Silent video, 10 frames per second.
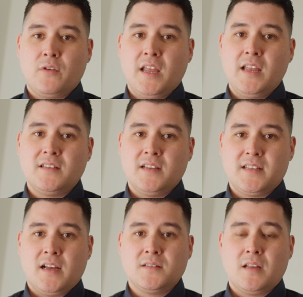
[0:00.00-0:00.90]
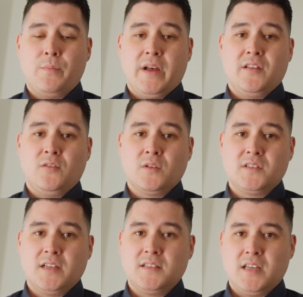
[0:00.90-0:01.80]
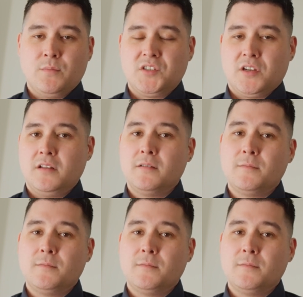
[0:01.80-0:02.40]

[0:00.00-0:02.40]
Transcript: key details about your CNC machine.